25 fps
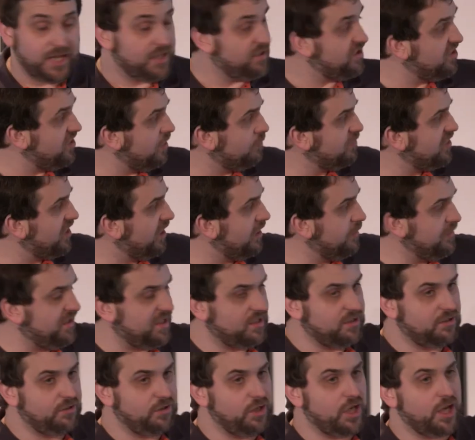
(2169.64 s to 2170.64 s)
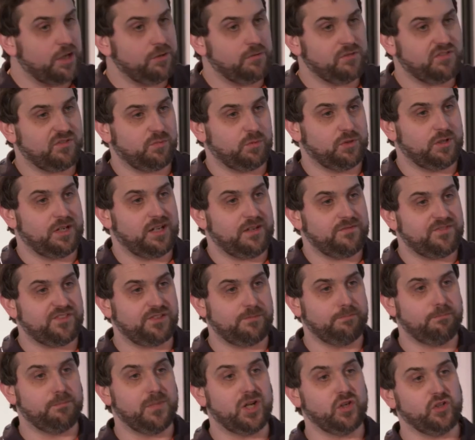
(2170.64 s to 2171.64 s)
Sometimes in the notes, we'll have
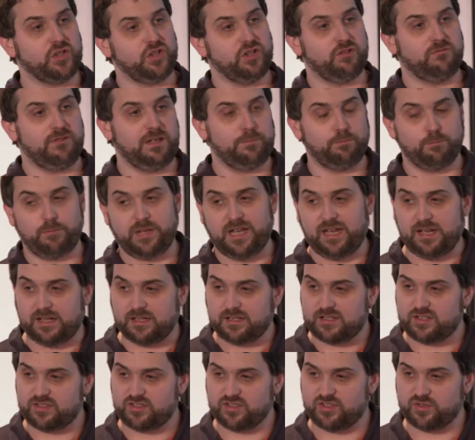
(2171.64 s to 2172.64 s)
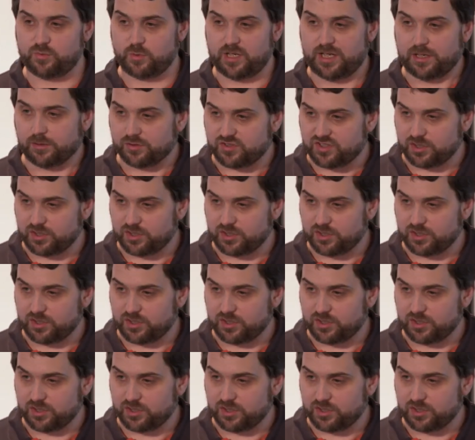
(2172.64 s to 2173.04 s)
some minor impacts as well.